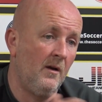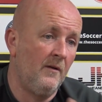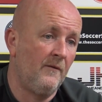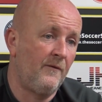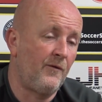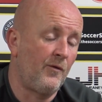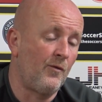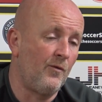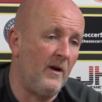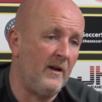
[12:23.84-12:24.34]

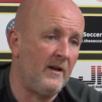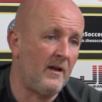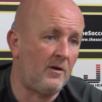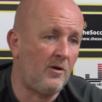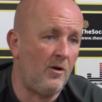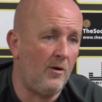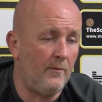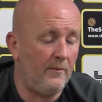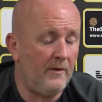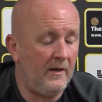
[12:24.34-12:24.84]
Throw in a
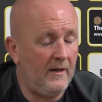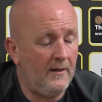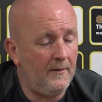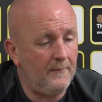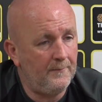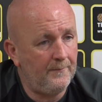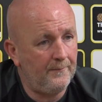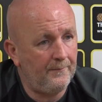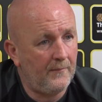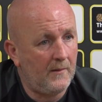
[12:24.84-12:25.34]
couple
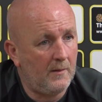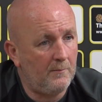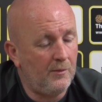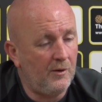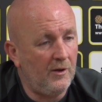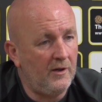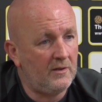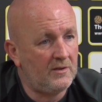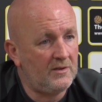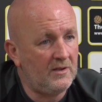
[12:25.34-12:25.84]
of
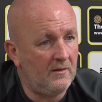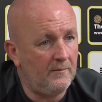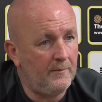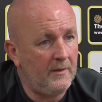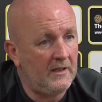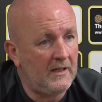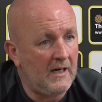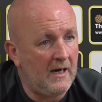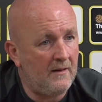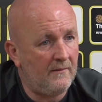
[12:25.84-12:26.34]
players that have
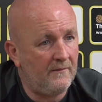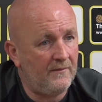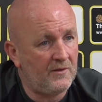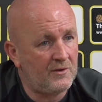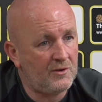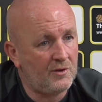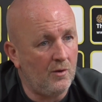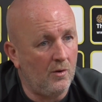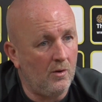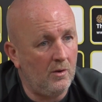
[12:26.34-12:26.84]
been capped for
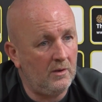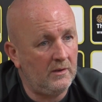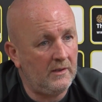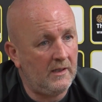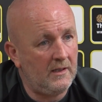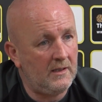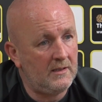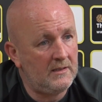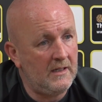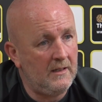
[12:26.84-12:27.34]
Scotland
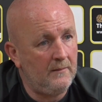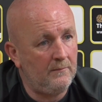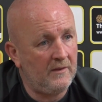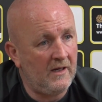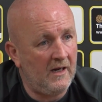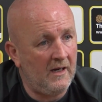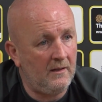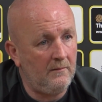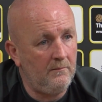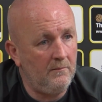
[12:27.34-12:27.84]
at the same
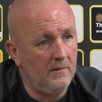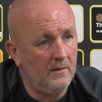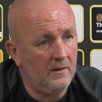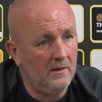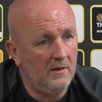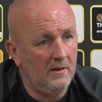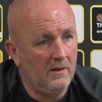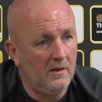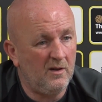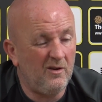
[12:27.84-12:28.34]
time.
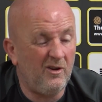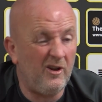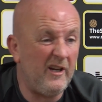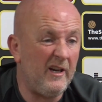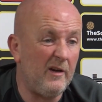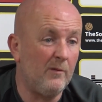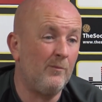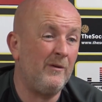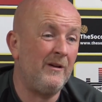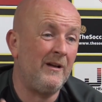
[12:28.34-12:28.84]

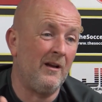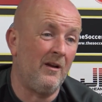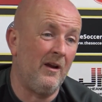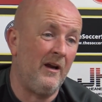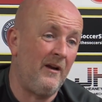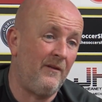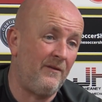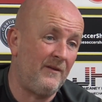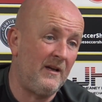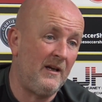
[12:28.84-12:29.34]
Liam when he
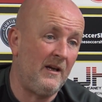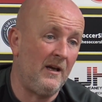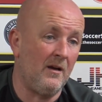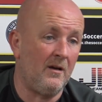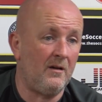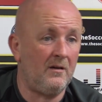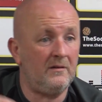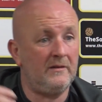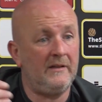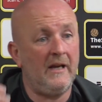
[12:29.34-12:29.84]
left
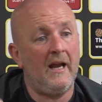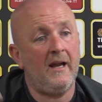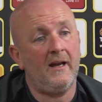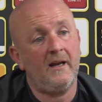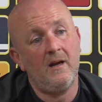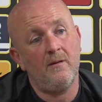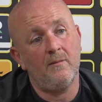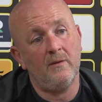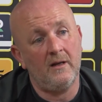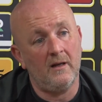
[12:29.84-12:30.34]
here,
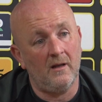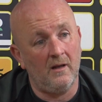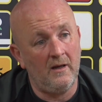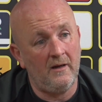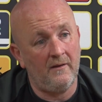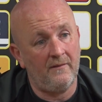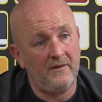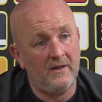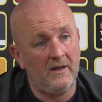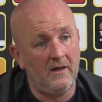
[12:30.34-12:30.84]
Decky when he
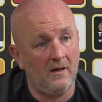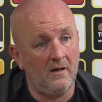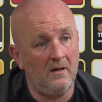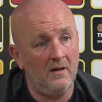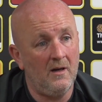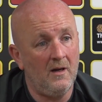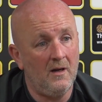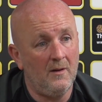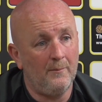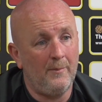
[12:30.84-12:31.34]
left here,
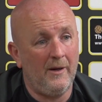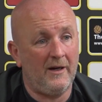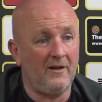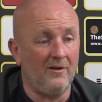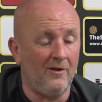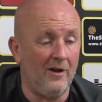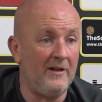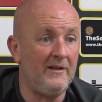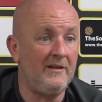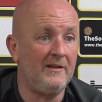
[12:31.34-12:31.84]
Big
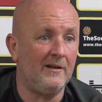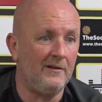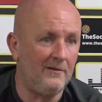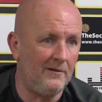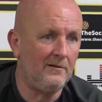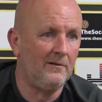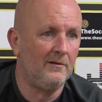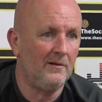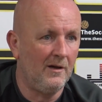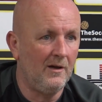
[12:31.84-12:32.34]

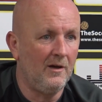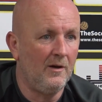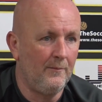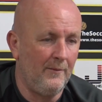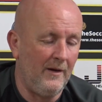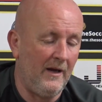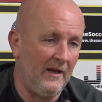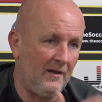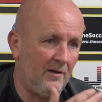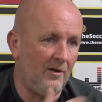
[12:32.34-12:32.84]
Lyndon,
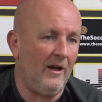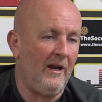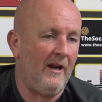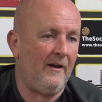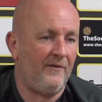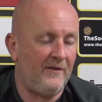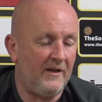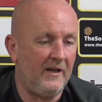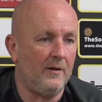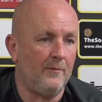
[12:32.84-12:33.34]
he'd
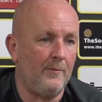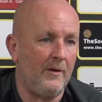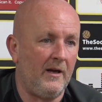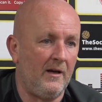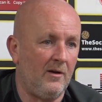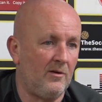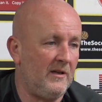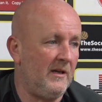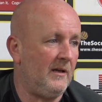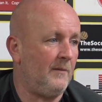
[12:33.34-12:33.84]
left here but he
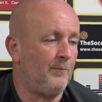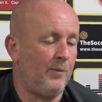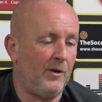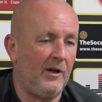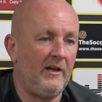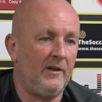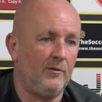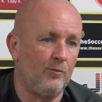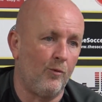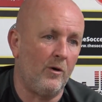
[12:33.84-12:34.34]
hadn't
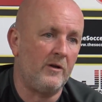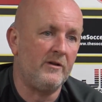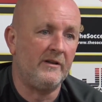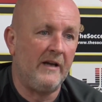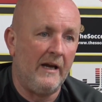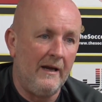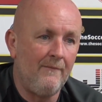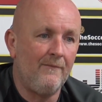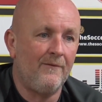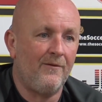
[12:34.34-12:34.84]
played one
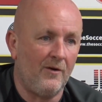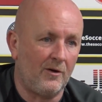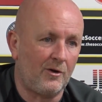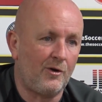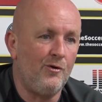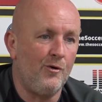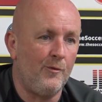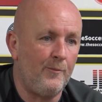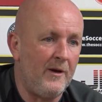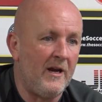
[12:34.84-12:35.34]
game for
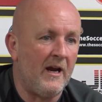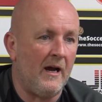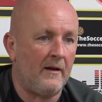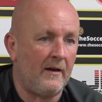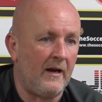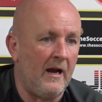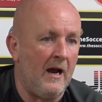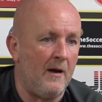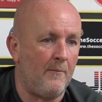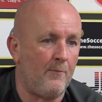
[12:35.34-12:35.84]
QPR
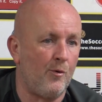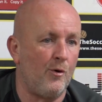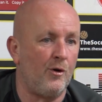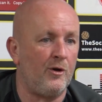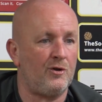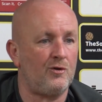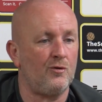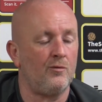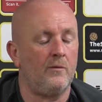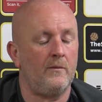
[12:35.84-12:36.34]
at that
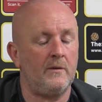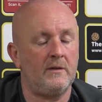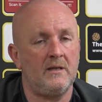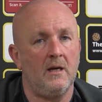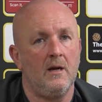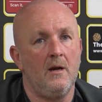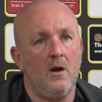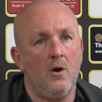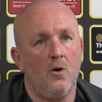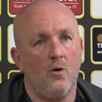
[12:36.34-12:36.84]
point, so it was
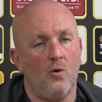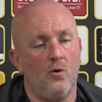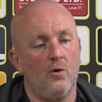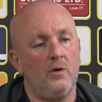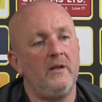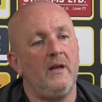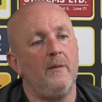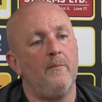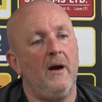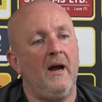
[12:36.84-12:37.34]

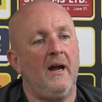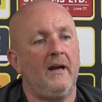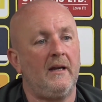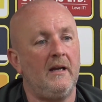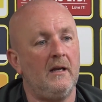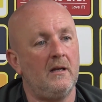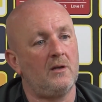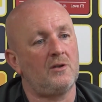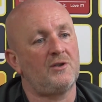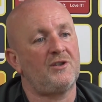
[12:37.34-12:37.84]
on the back
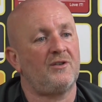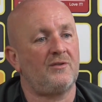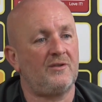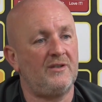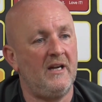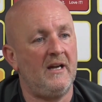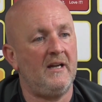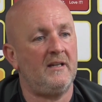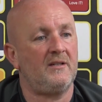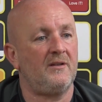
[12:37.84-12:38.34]
of the
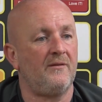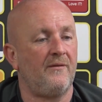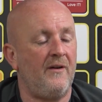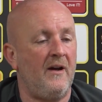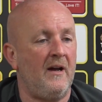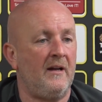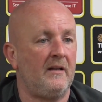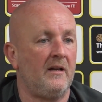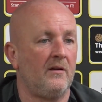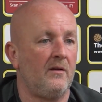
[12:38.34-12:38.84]
success they've
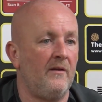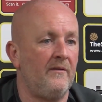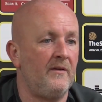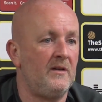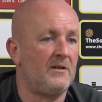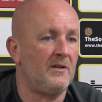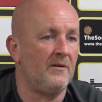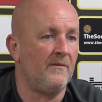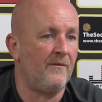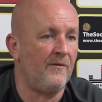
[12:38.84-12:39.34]
had at
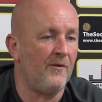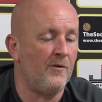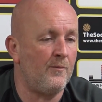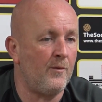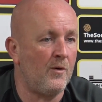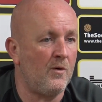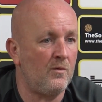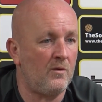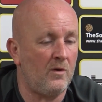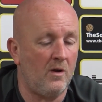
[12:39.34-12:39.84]
Livingston
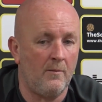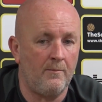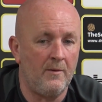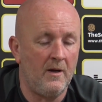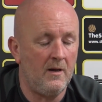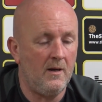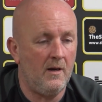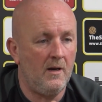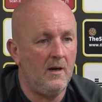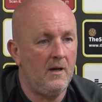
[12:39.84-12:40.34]
Football Club.
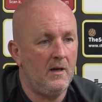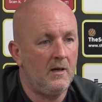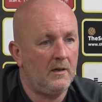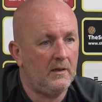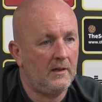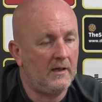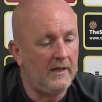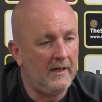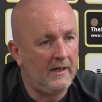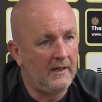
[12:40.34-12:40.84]

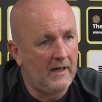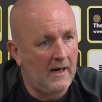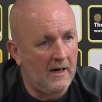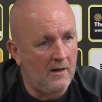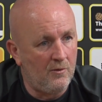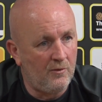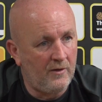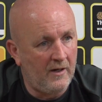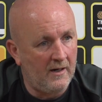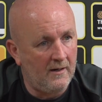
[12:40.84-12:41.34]
Craig
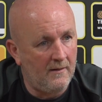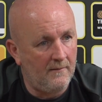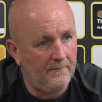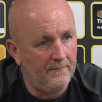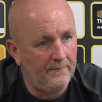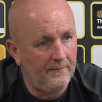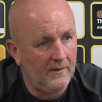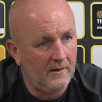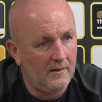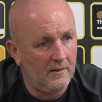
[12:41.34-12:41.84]
Halkett,
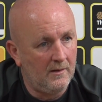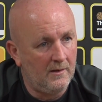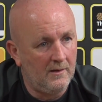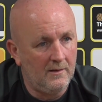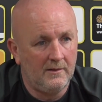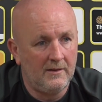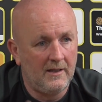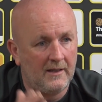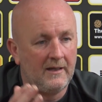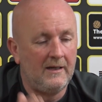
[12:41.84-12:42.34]

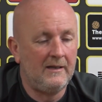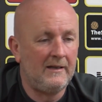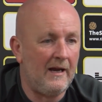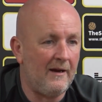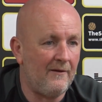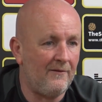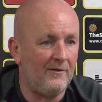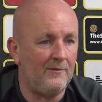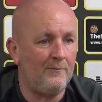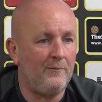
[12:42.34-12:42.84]
Nicky
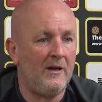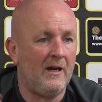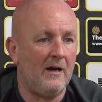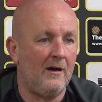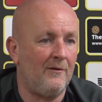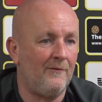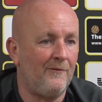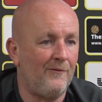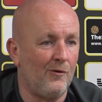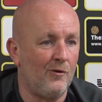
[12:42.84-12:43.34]
Devlin, me,
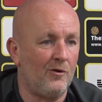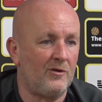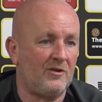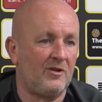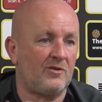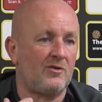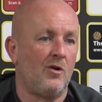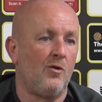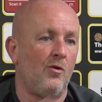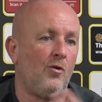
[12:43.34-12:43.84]
Alan Foss,
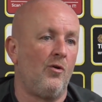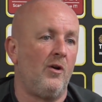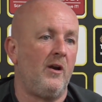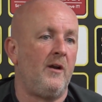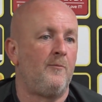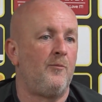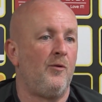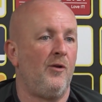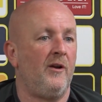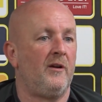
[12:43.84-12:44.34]
there's a lot
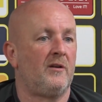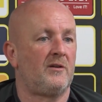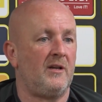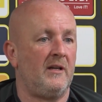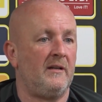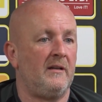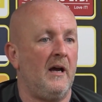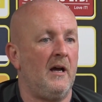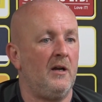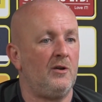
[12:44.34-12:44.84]
of players
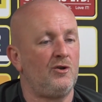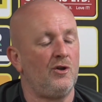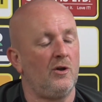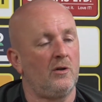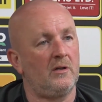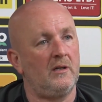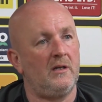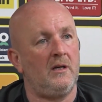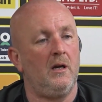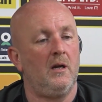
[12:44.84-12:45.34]
in that
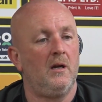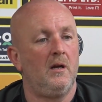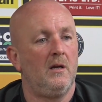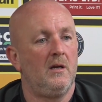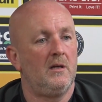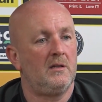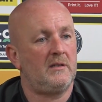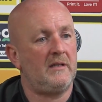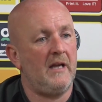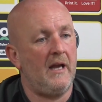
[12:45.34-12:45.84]
journey
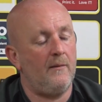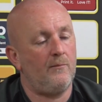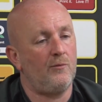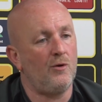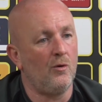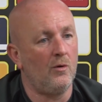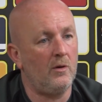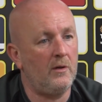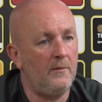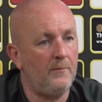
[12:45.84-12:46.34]
stepped
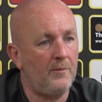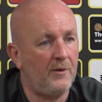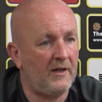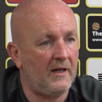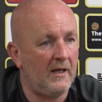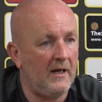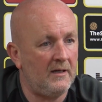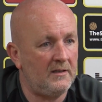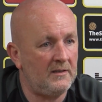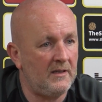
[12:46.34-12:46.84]
on and
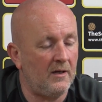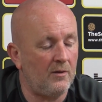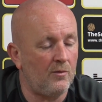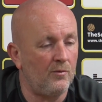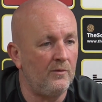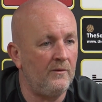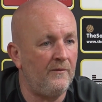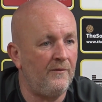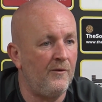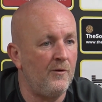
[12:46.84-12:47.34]
progressed their
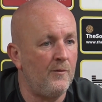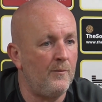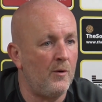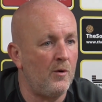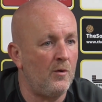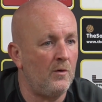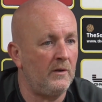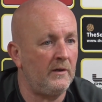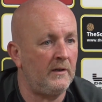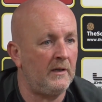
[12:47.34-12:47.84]
own
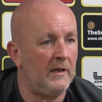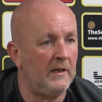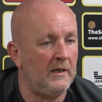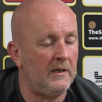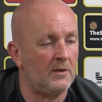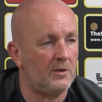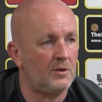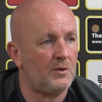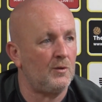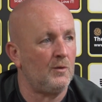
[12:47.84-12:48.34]
footballing
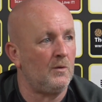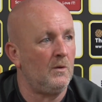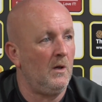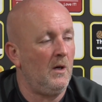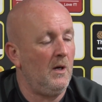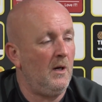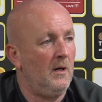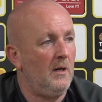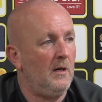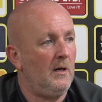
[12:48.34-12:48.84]
careers. So
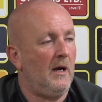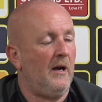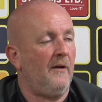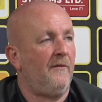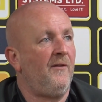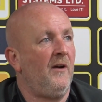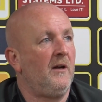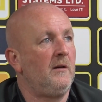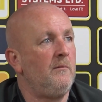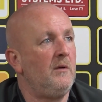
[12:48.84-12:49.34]
I
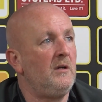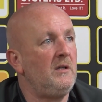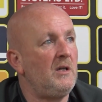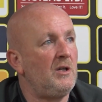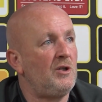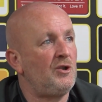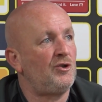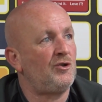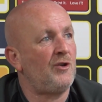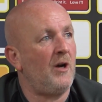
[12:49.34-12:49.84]
think when
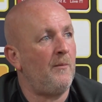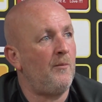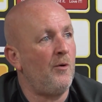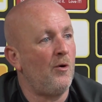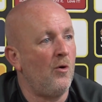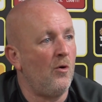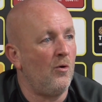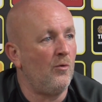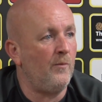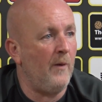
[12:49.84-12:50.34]
you strip it
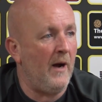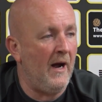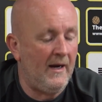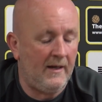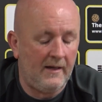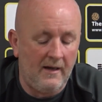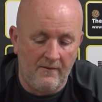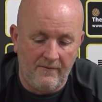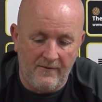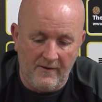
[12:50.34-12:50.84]
all
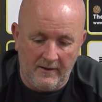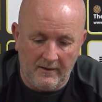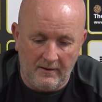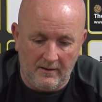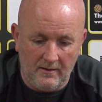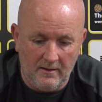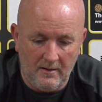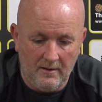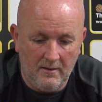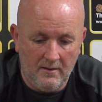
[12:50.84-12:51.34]
back, I think
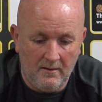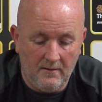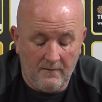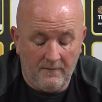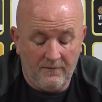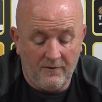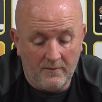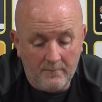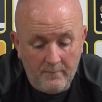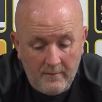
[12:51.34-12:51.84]

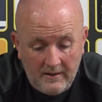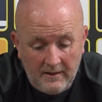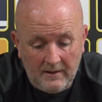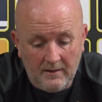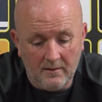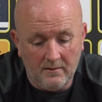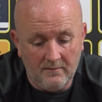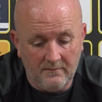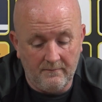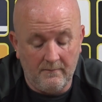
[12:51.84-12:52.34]
for
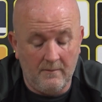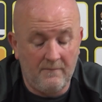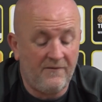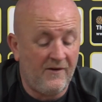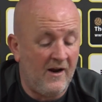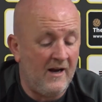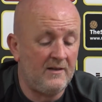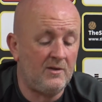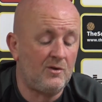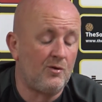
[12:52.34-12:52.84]
me, and
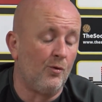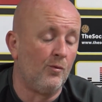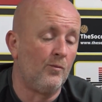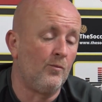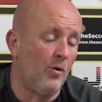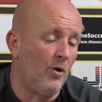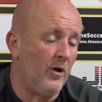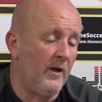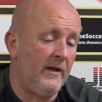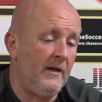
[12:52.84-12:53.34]
fans don't
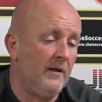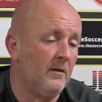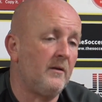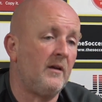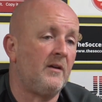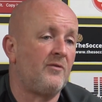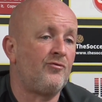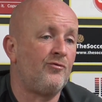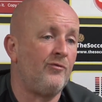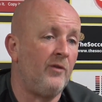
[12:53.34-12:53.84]
want to hear
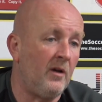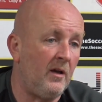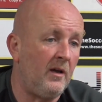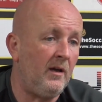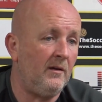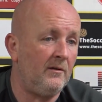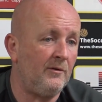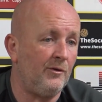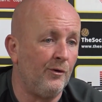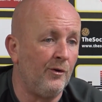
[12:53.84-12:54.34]
this really,
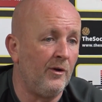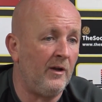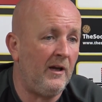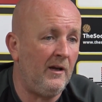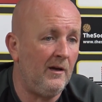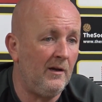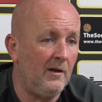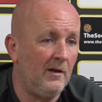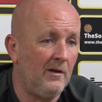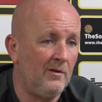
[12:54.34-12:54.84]
do they? They
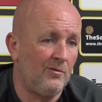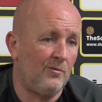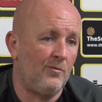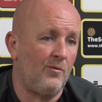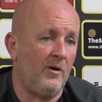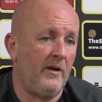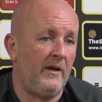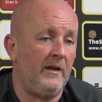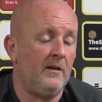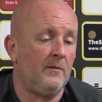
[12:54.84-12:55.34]
don't
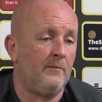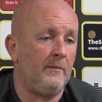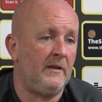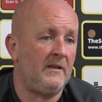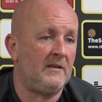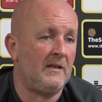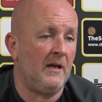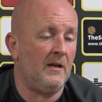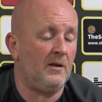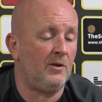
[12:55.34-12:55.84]
want to hear me
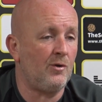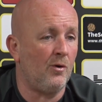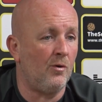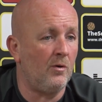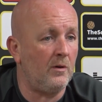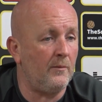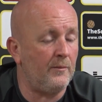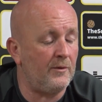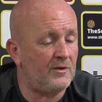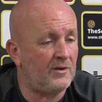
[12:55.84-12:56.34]
sitting
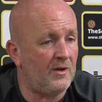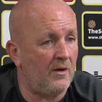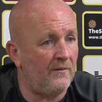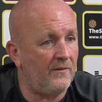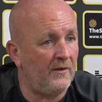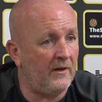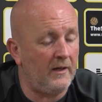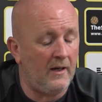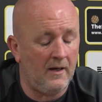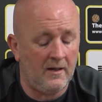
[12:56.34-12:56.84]
talking about
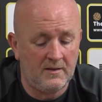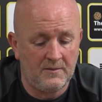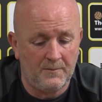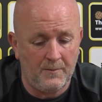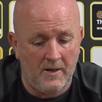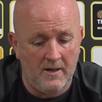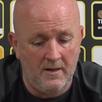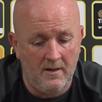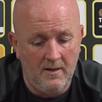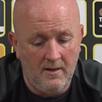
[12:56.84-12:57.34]
stuff like this,
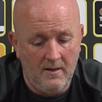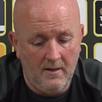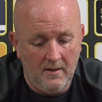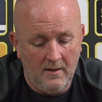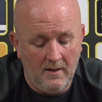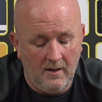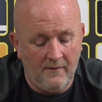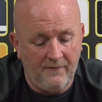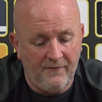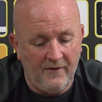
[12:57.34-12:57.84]
but
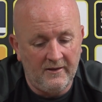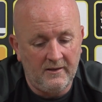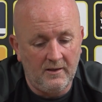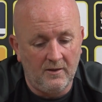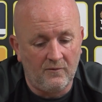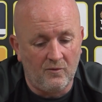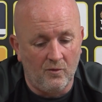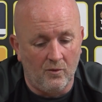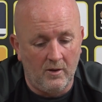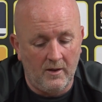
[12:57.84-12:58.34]
I think
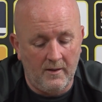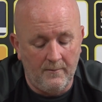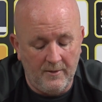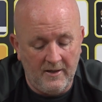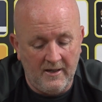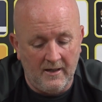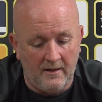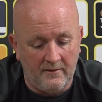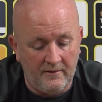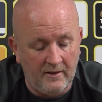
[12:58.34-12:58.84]
you've got to
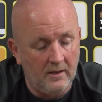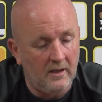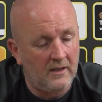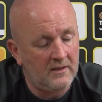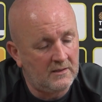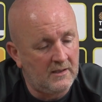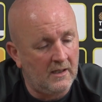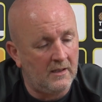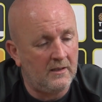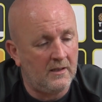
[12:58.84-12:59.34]
be a
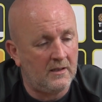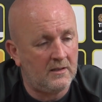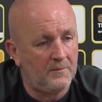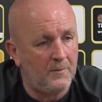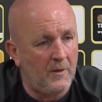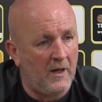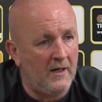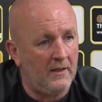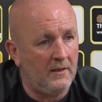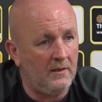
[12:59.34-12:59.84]
realist in this,
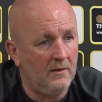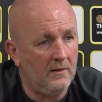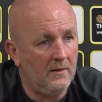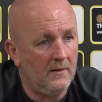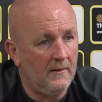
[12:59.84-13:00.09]
Brian.